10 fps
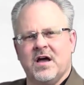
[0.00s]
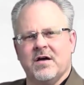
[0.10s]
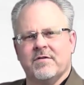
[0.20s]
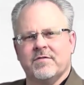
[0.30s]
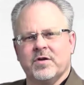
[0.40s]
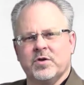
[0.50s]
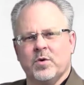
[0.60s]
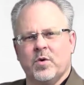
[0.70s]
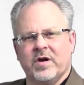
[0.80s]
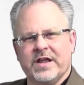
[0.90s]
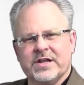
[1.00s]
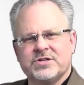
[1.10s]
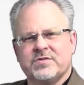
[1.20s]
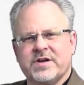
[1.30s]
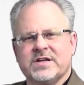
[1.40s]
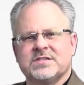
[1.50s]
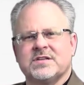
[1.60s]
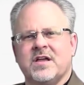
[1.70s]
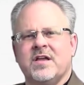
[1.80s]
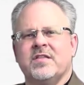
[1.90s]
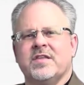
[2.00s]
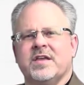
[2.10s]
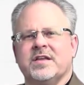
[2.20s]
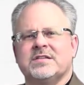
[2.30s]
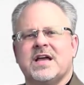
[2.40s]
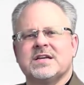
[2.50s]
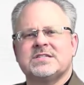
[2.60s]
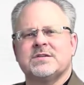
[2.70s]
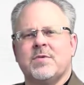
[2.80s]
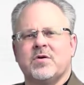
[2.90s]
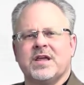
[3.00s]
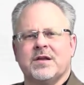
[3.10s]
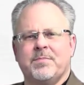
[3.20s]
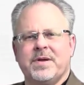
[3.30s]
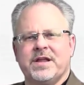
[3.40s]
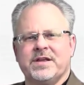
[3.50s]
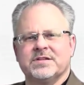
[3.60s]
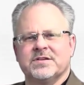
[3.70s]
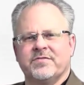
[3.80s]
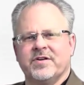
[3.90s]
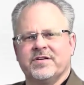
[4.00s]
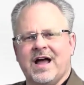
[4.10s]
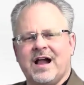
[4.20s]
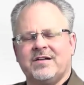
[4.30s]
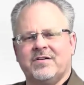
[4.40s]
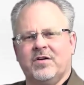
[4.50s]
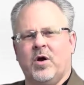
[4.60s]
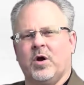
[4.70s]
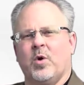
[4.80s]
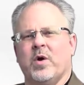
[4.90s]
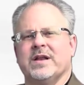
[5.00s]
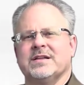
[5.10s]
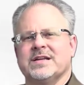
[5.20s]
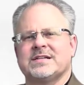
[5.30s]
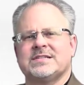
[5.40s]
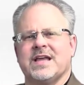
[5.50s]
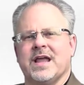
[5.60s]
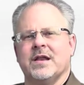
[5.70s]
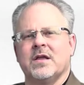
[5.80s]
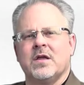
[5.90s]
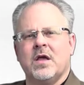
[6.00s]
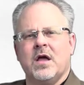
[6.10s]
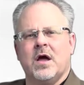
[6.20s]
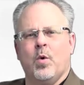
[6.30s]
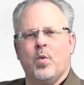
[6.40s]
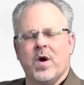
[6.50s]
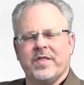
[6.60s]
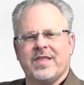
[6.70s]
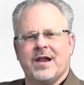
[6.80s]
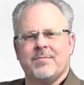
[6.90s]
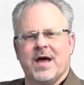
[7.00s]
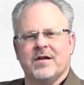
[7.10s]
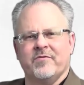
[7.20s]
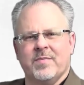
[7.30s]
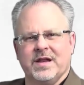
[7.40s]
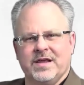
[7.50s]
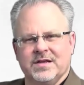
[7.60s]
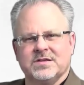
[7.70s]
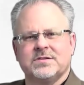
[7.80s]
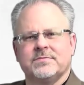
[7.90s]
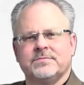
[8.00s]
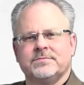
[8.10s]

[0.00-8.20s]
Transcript: of your injuries, the testimony and opinions of your doctor are going to dictate what that amount of money is.